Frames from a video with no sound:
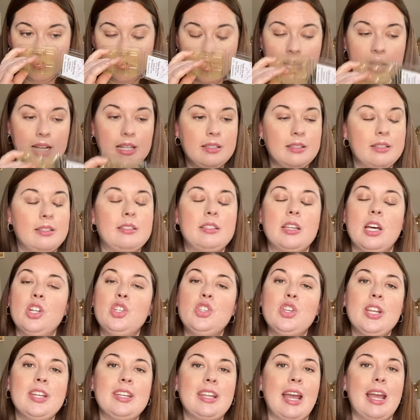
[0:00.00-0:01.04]
It's such
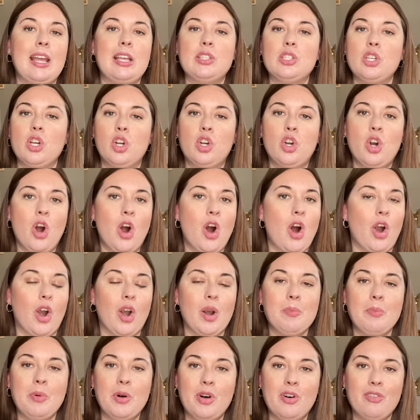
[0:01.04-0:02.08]
a nice
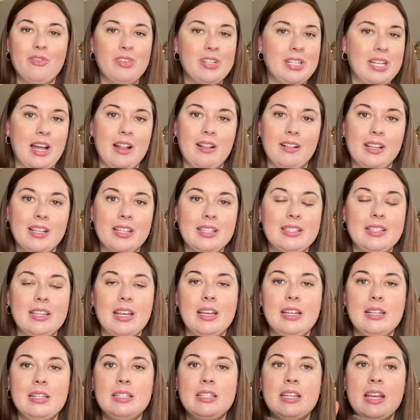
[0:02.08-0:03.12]
caramel vanilla
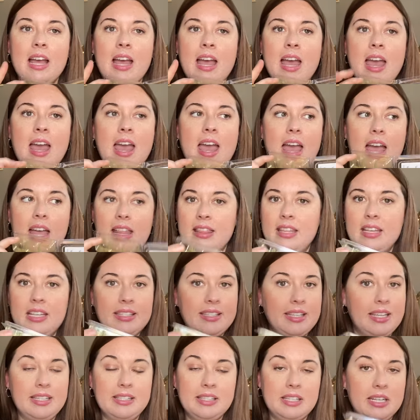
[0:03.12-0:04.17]
scent, and this
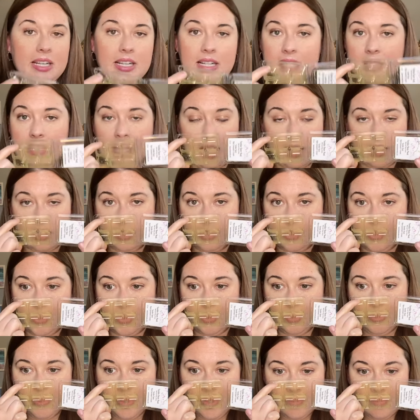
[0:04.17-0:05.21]
is an exact
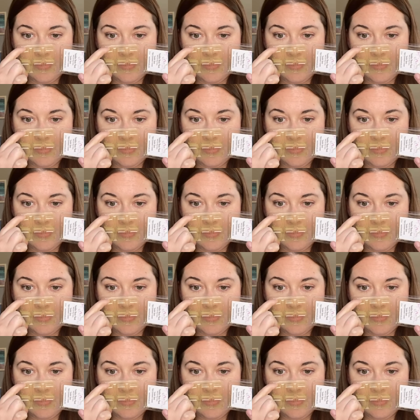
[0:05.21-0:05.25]
dupe.